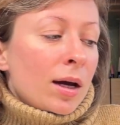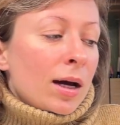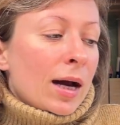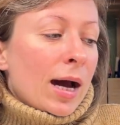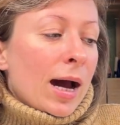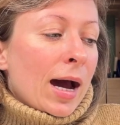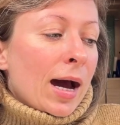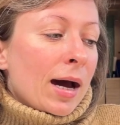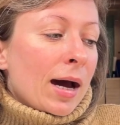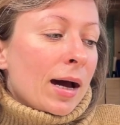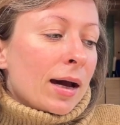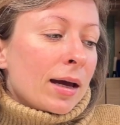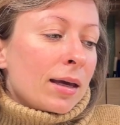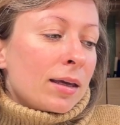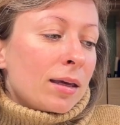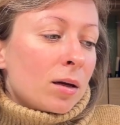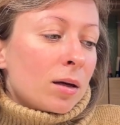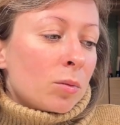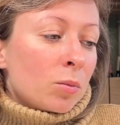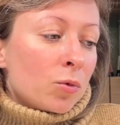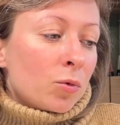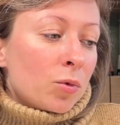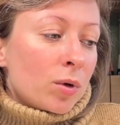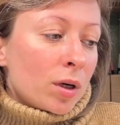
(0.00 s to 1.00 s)
I
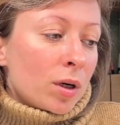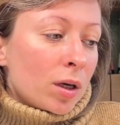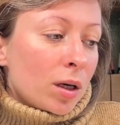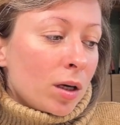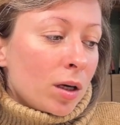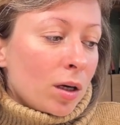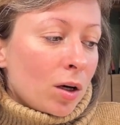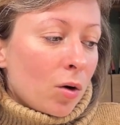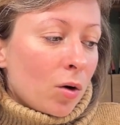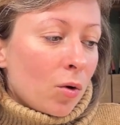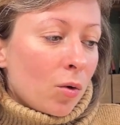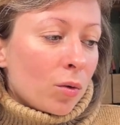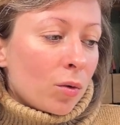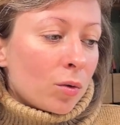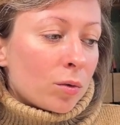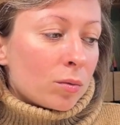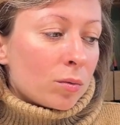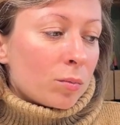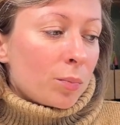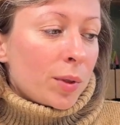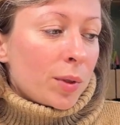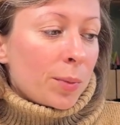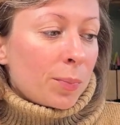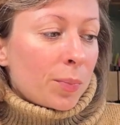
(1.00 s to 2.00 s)
am working
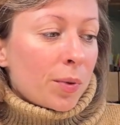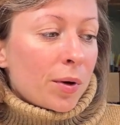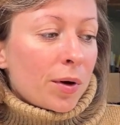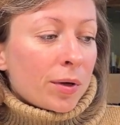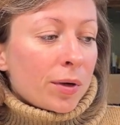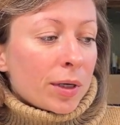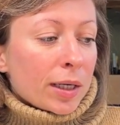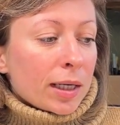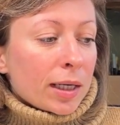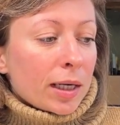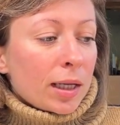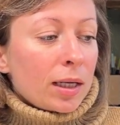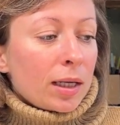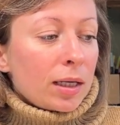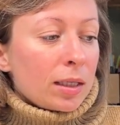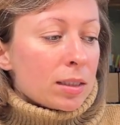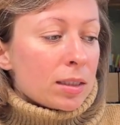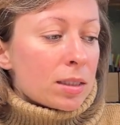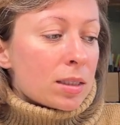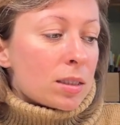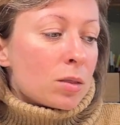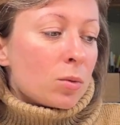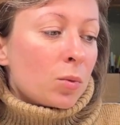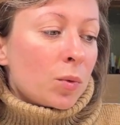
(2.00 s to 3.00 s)
on preparing a
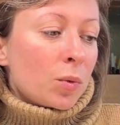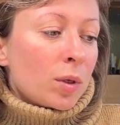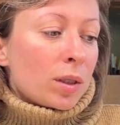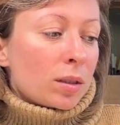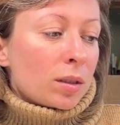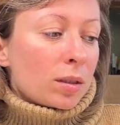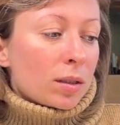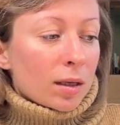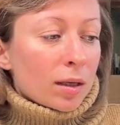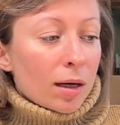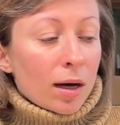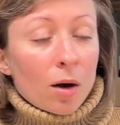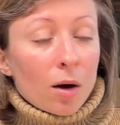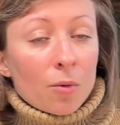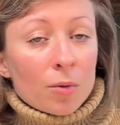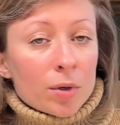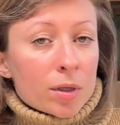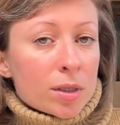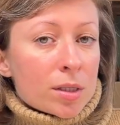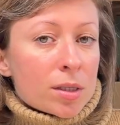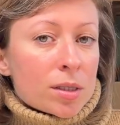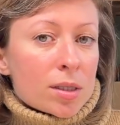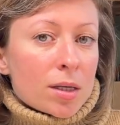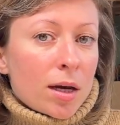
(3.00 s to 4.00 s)
list with the
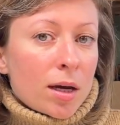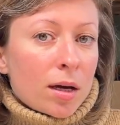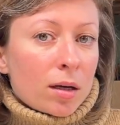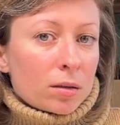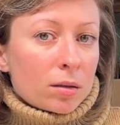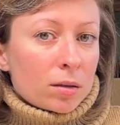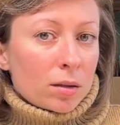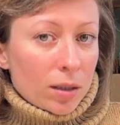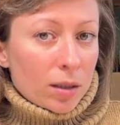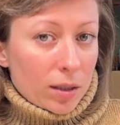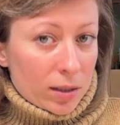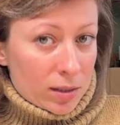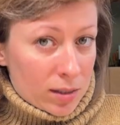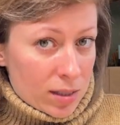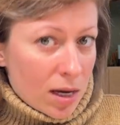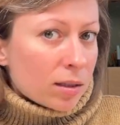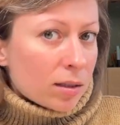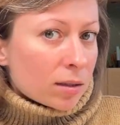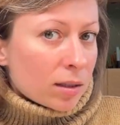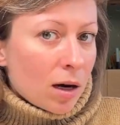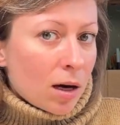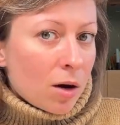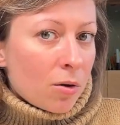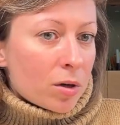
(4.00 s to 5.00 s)
colors, the
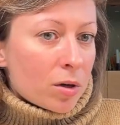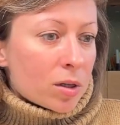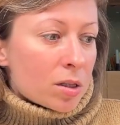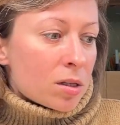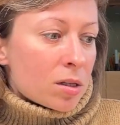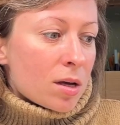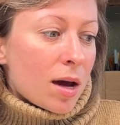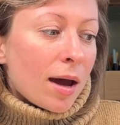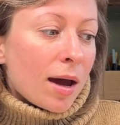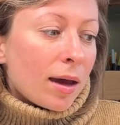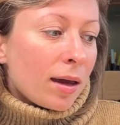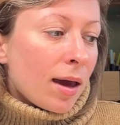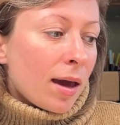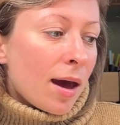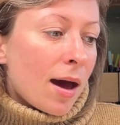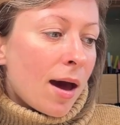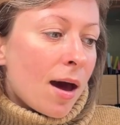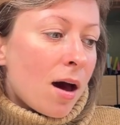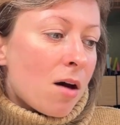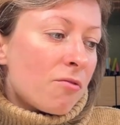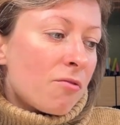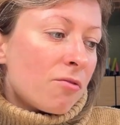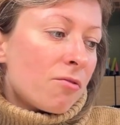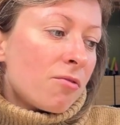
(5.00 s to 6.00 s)
exact colors I
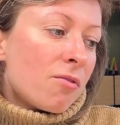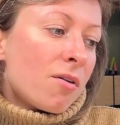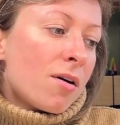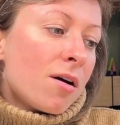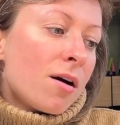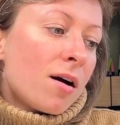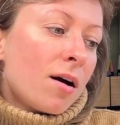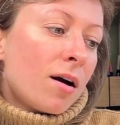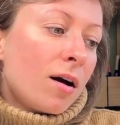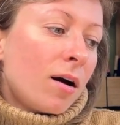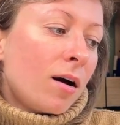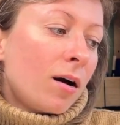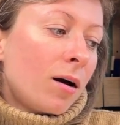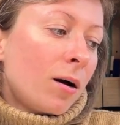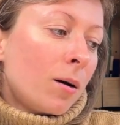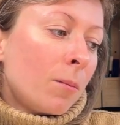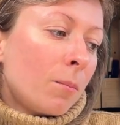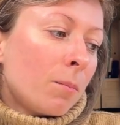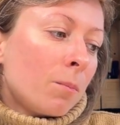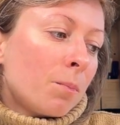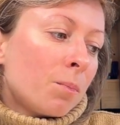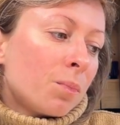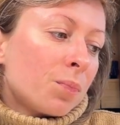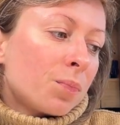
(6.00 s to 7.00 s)
have,
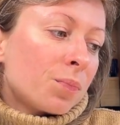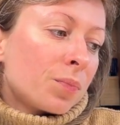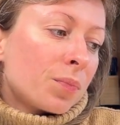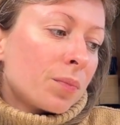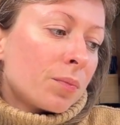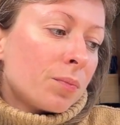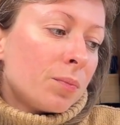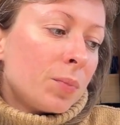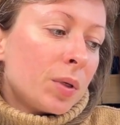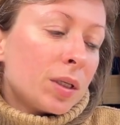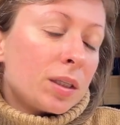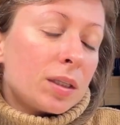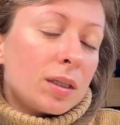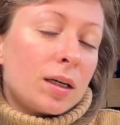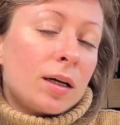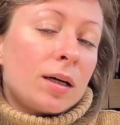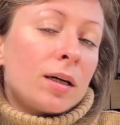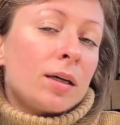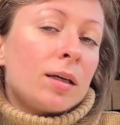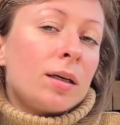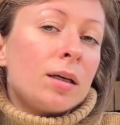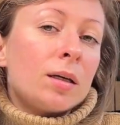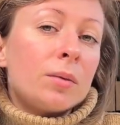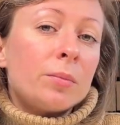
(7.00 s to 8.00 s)
but
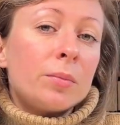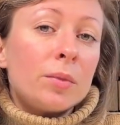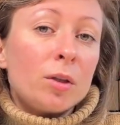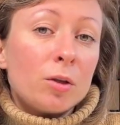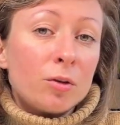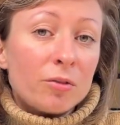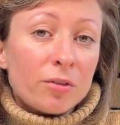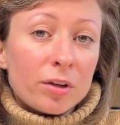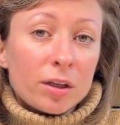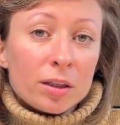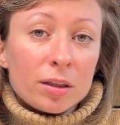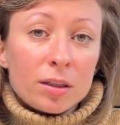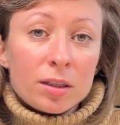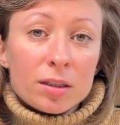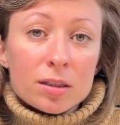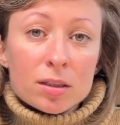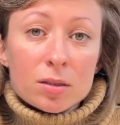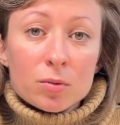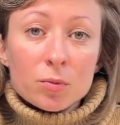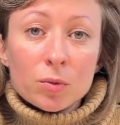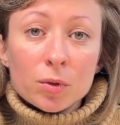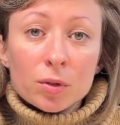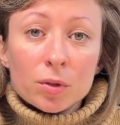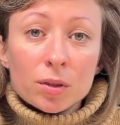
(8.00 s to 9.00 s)
I am loving
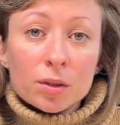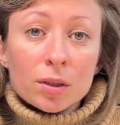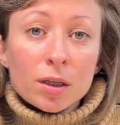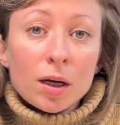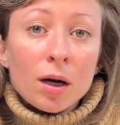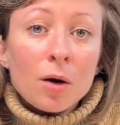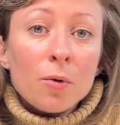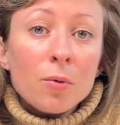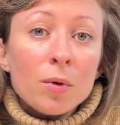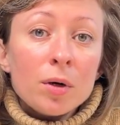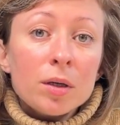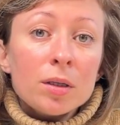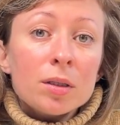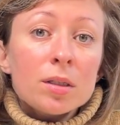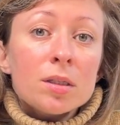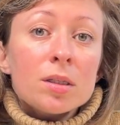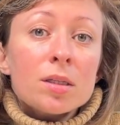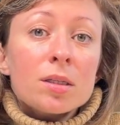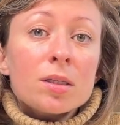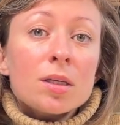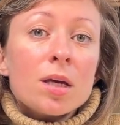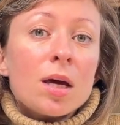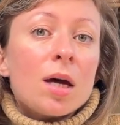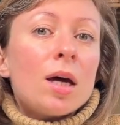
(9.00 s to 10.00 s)
these
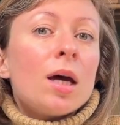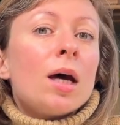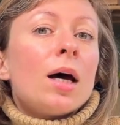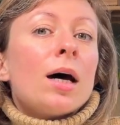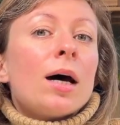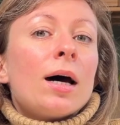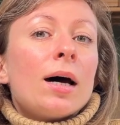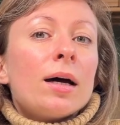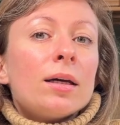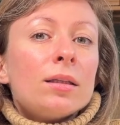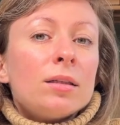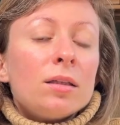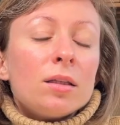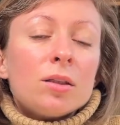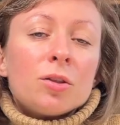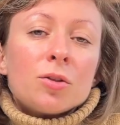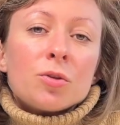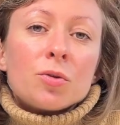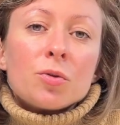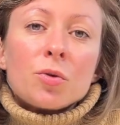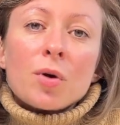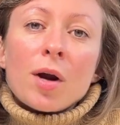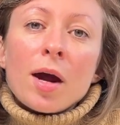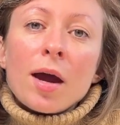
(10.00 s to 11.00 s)
watercolors. I did
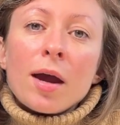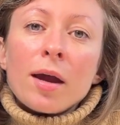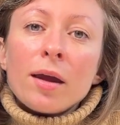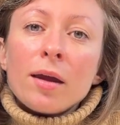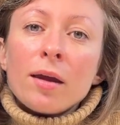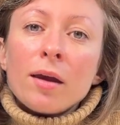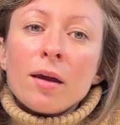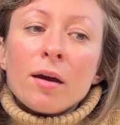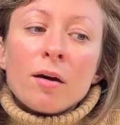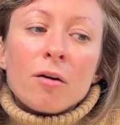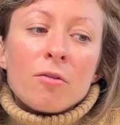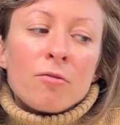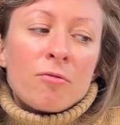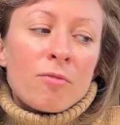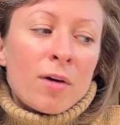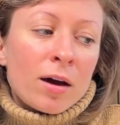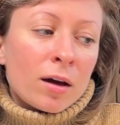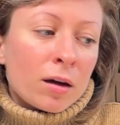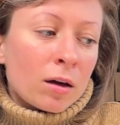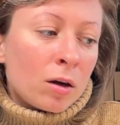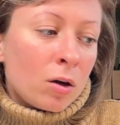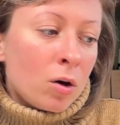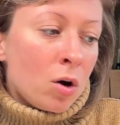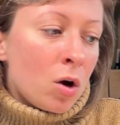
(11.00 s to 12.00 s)
try
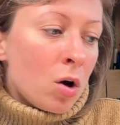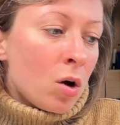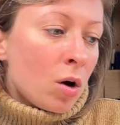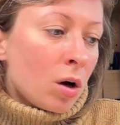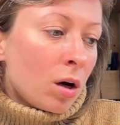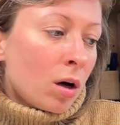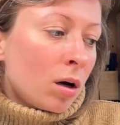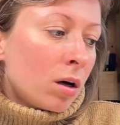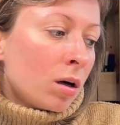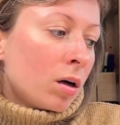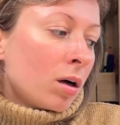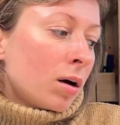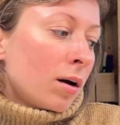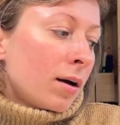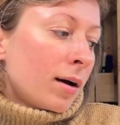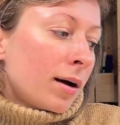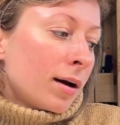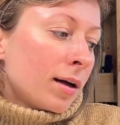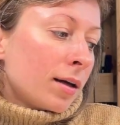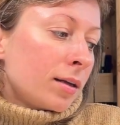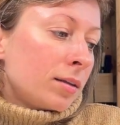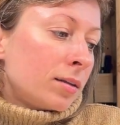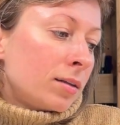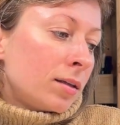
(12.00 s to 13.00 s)
Van Gogh,
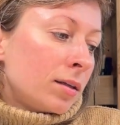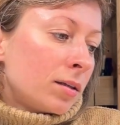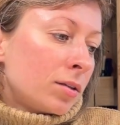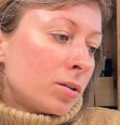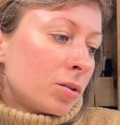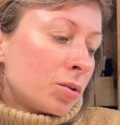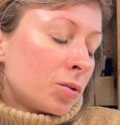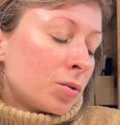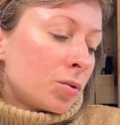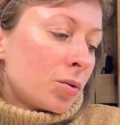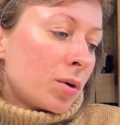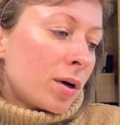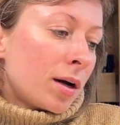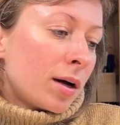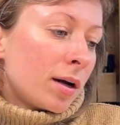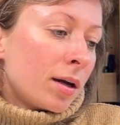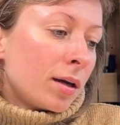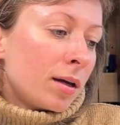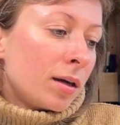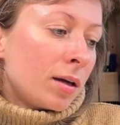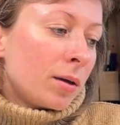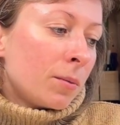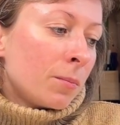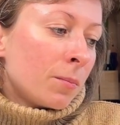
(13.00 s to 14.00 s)
I did
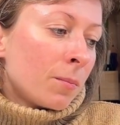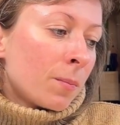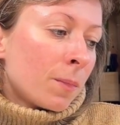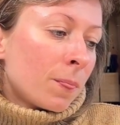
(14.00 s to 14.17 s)
try